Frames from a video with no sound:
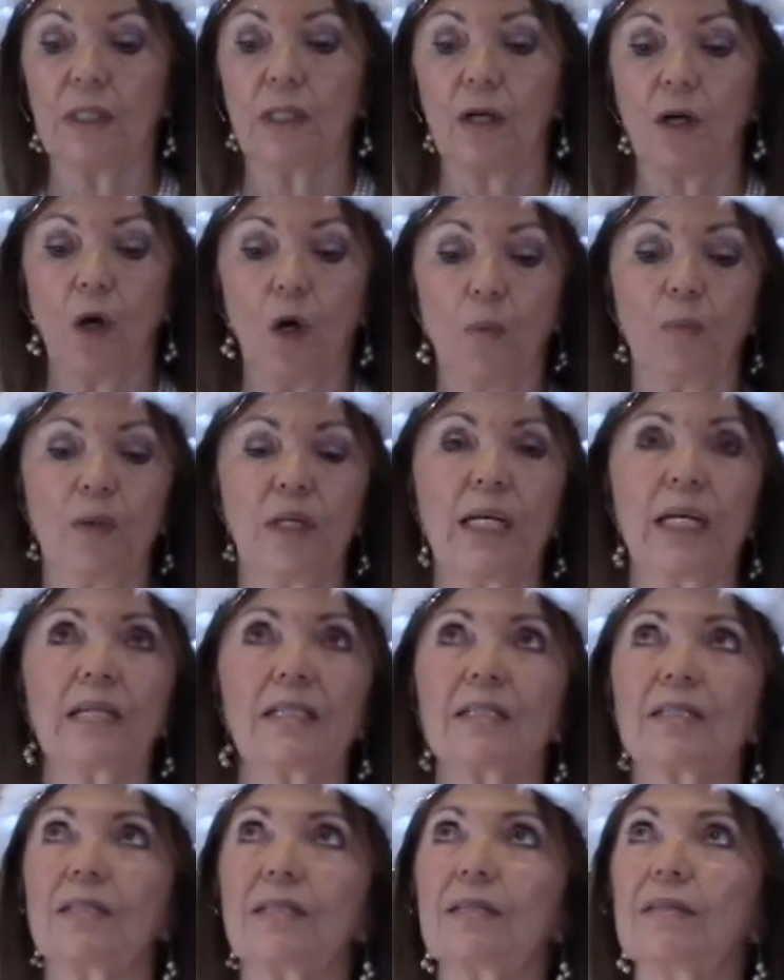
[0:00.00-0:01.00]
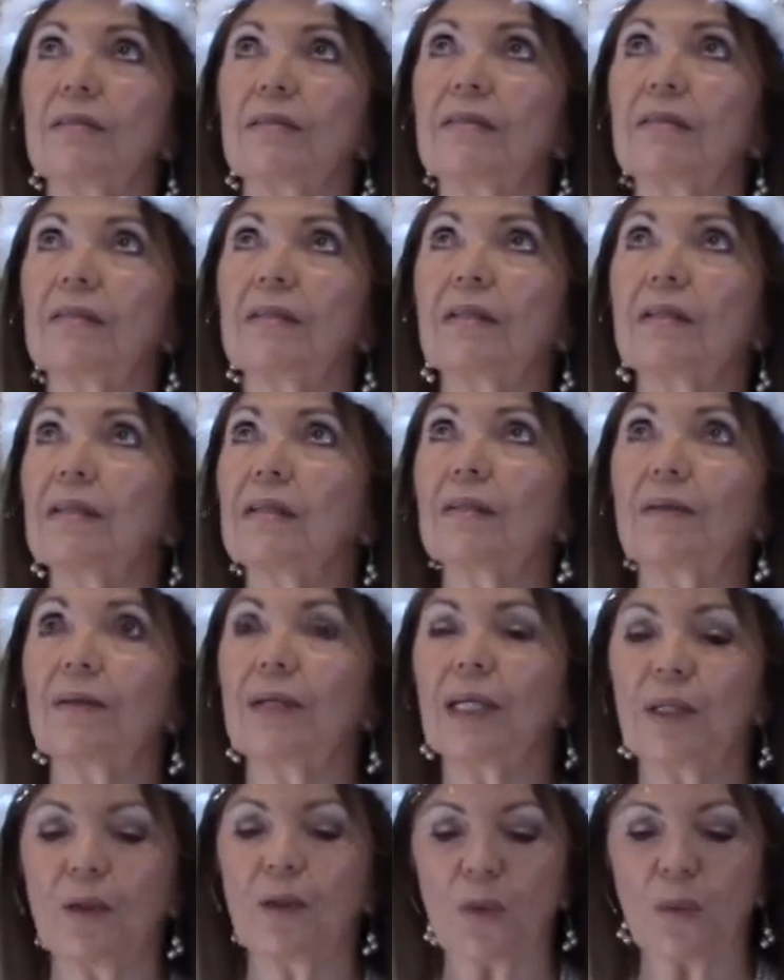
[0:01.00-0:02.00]
open us to
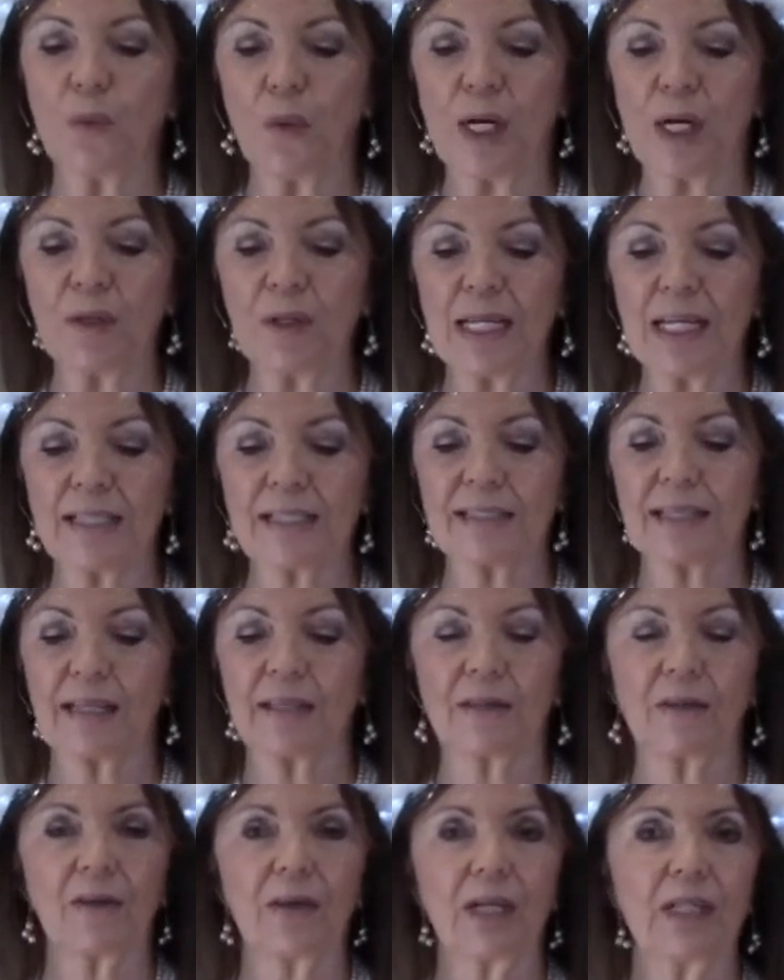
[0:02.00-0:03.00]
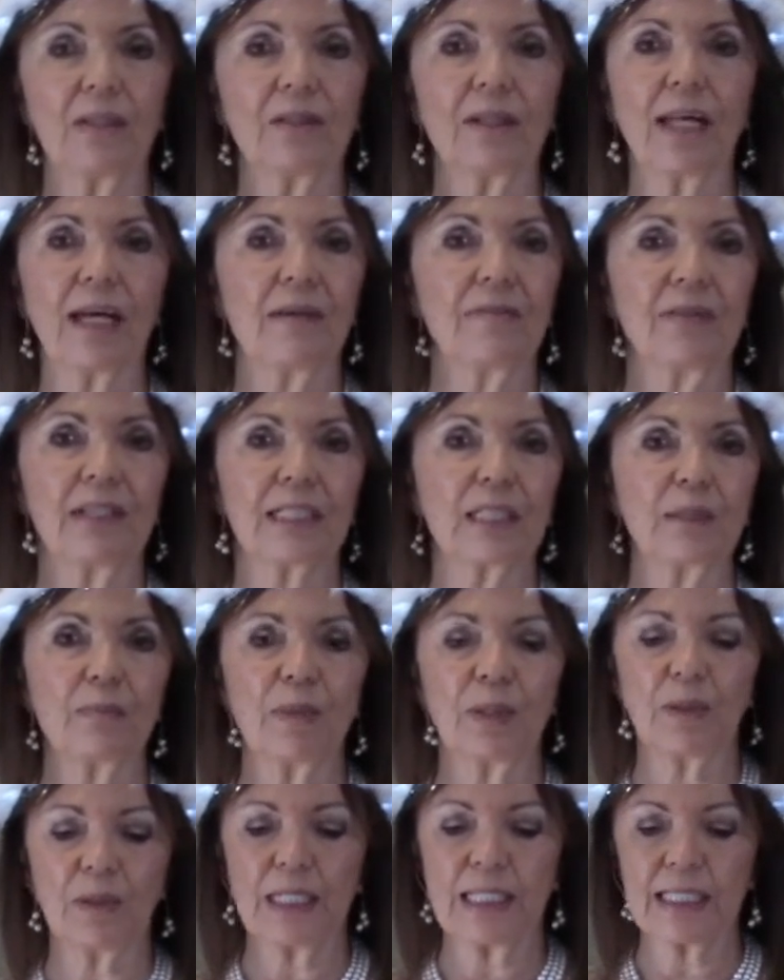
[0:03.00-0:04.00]
greater awareness and greater life
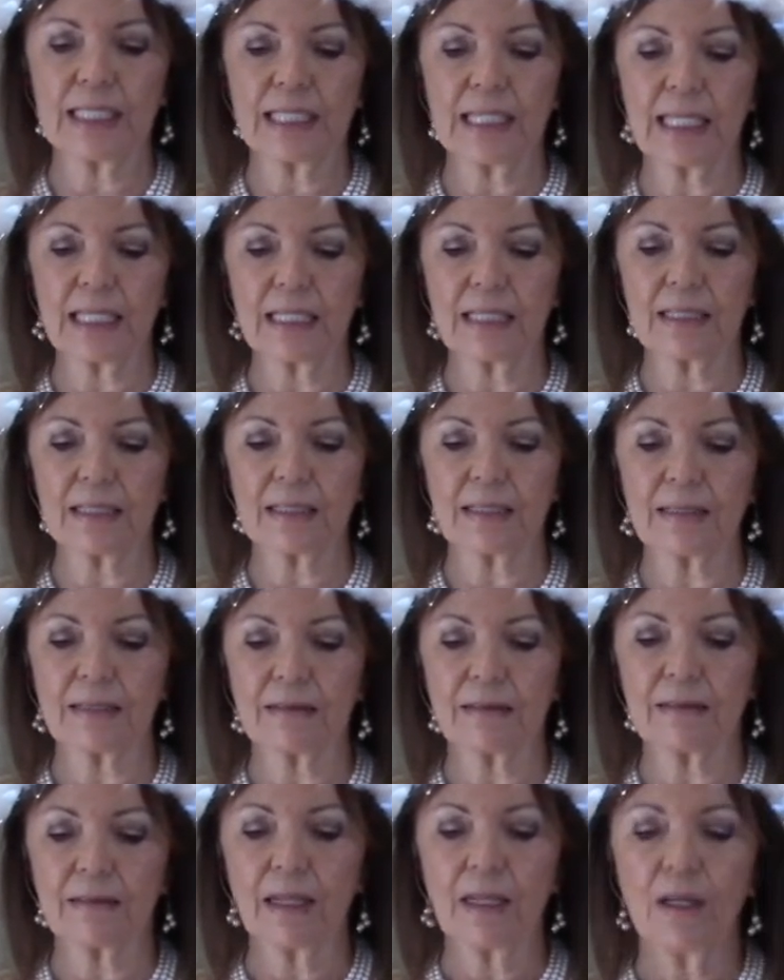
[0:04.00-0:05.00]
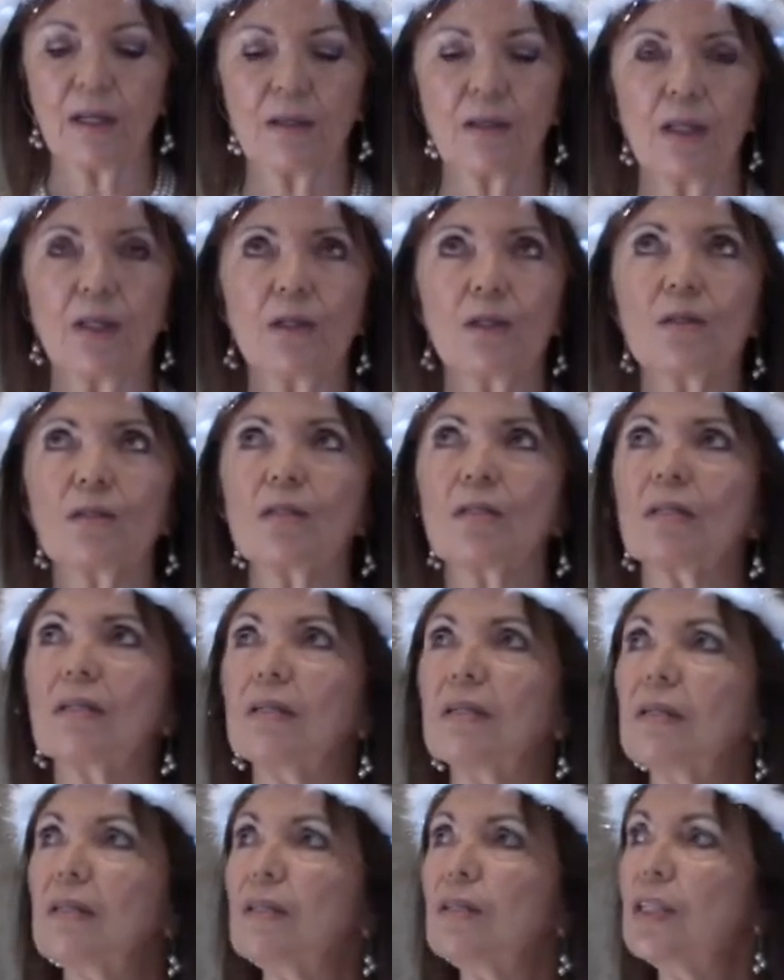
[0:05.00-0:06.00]
experiences, those
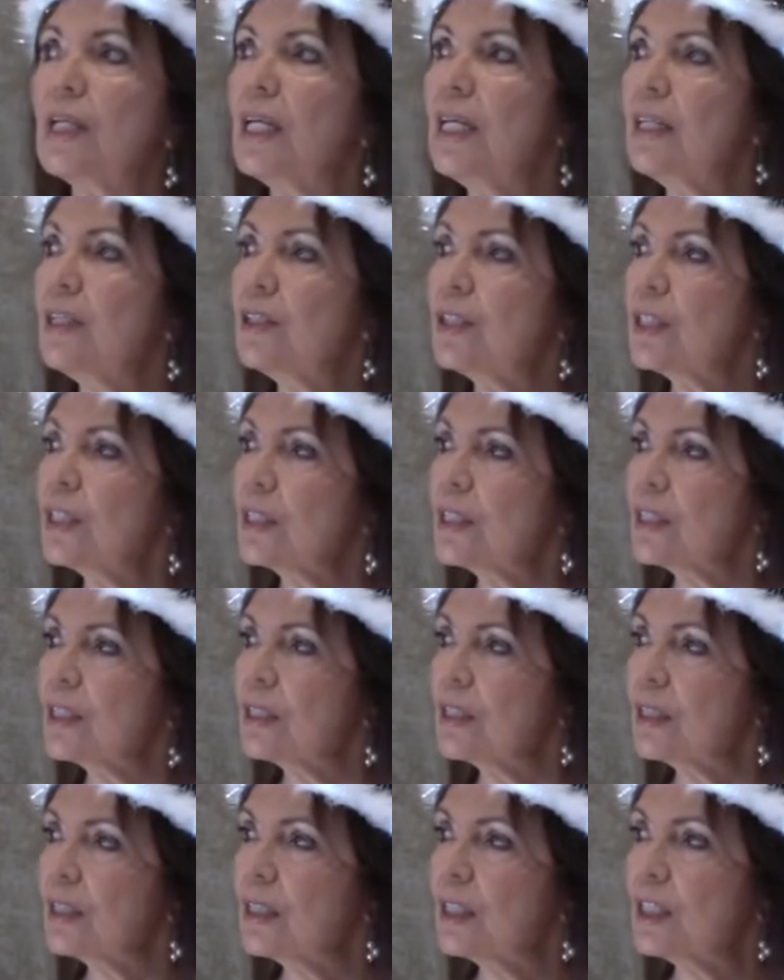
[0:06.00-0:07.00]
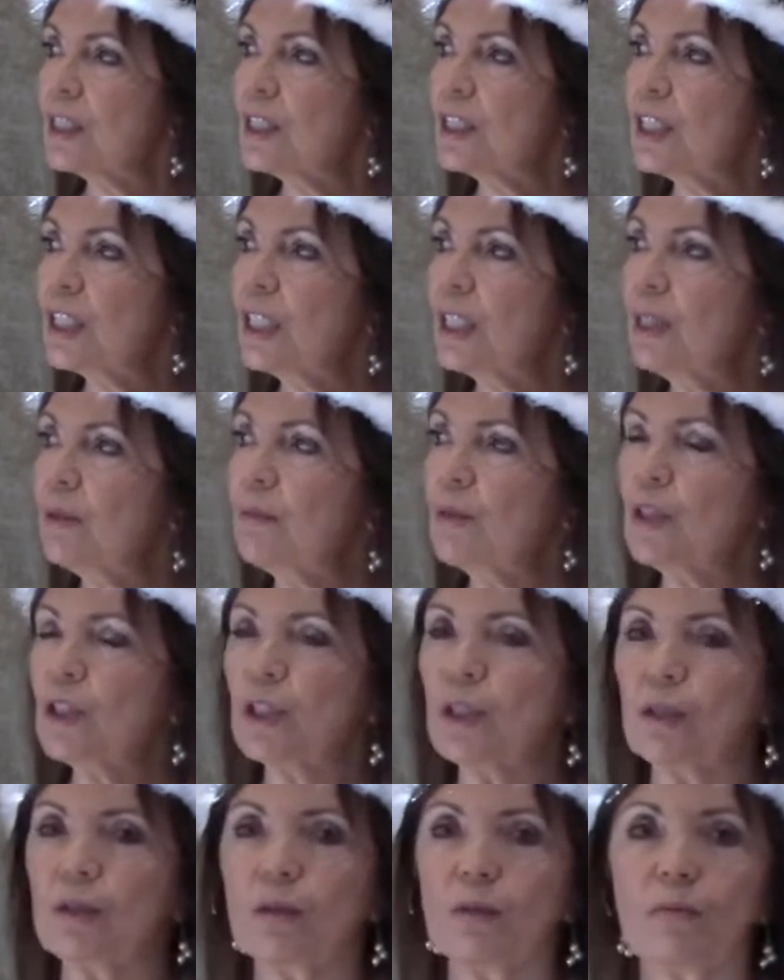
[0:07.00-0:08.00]
changes seem
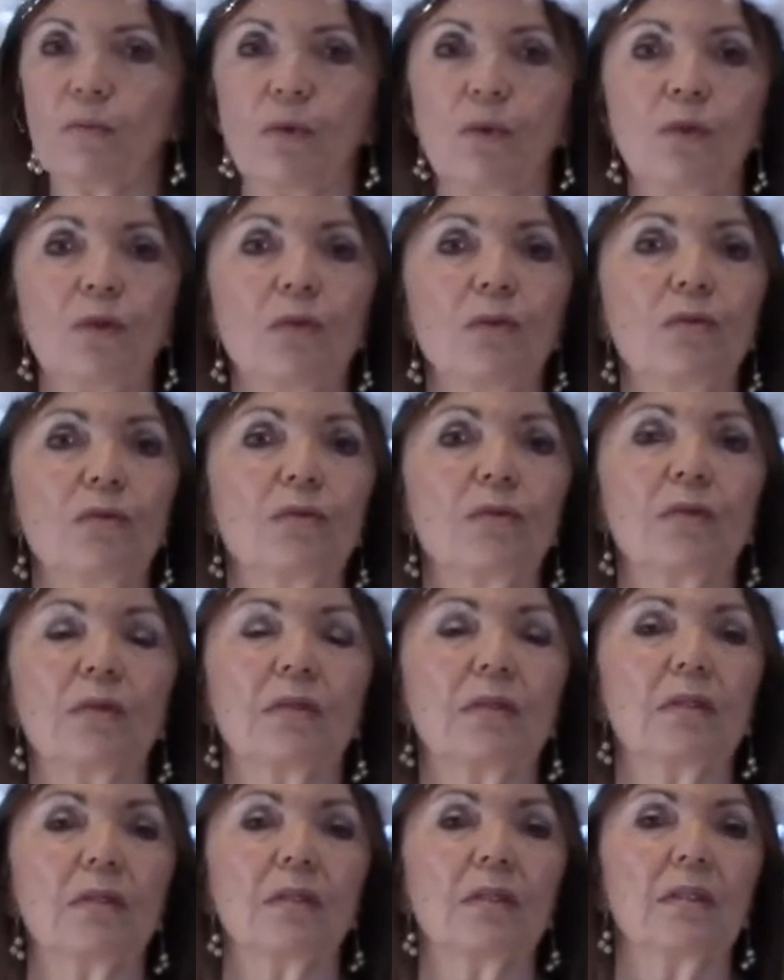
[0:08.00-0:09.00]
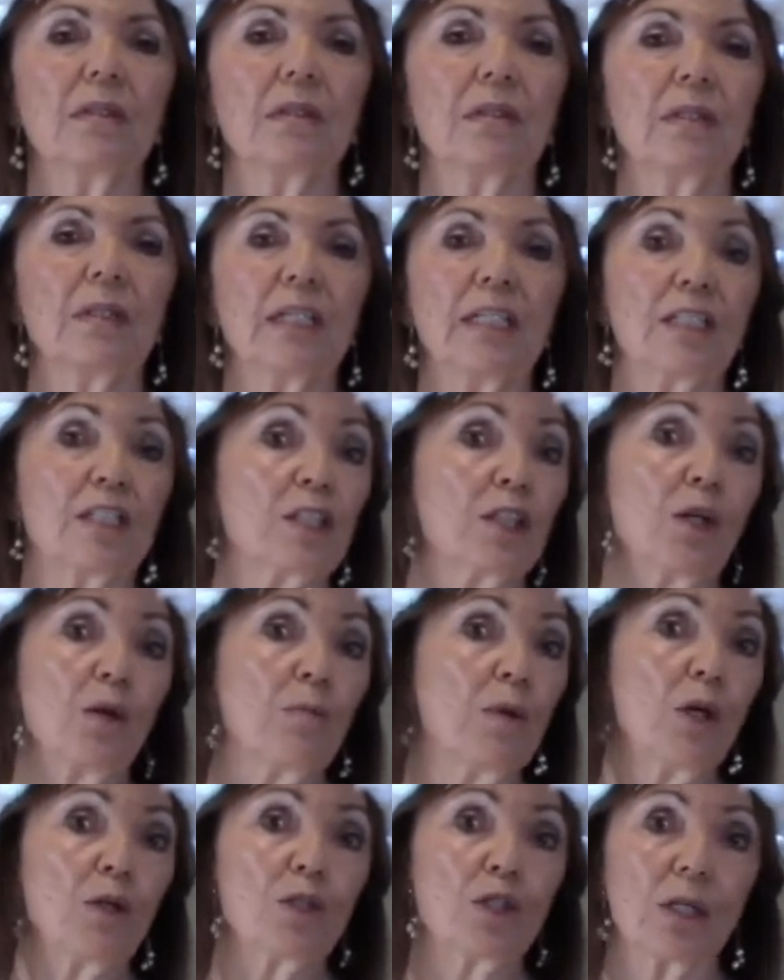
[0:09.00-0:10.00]
to move in slow
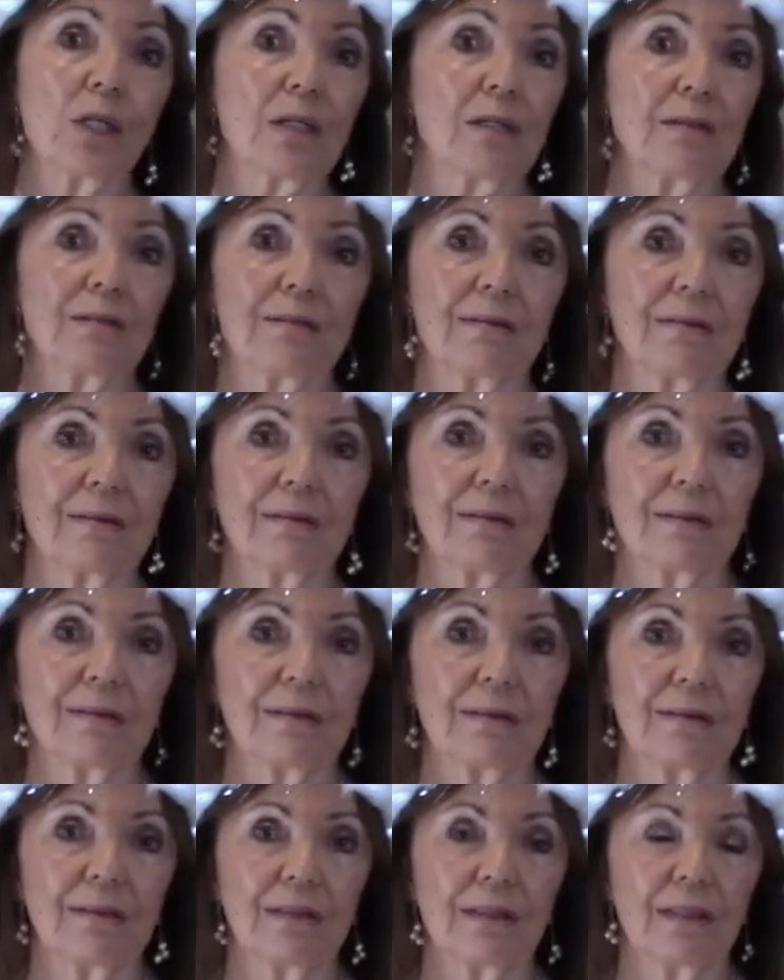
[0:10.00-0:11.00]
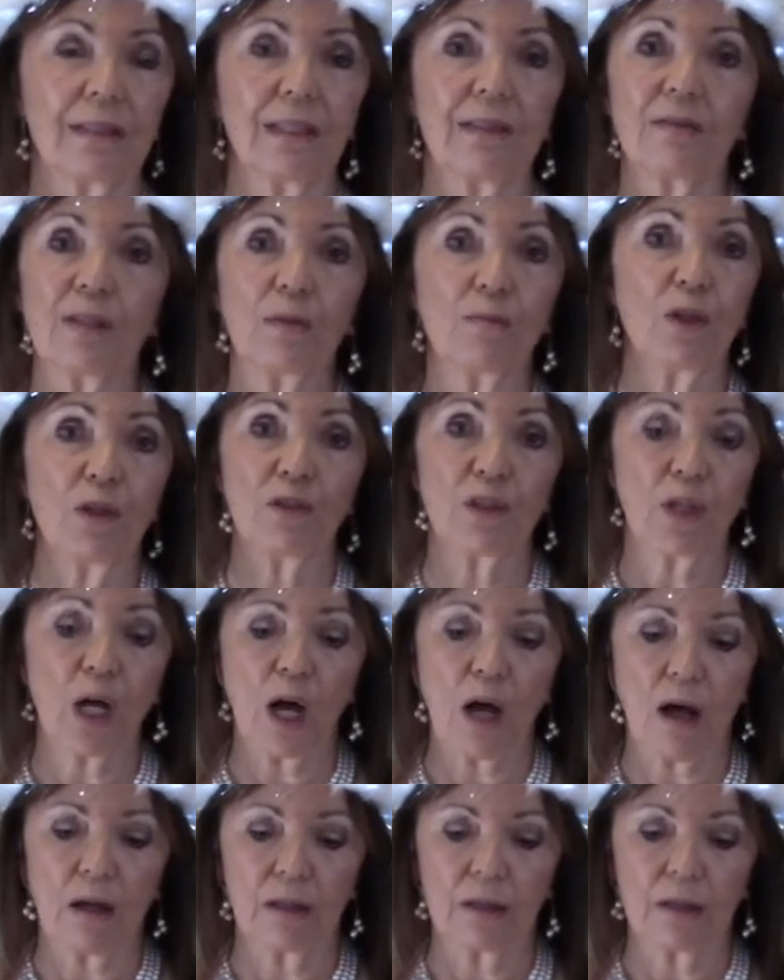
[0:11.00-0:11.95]
motion, if they move at all.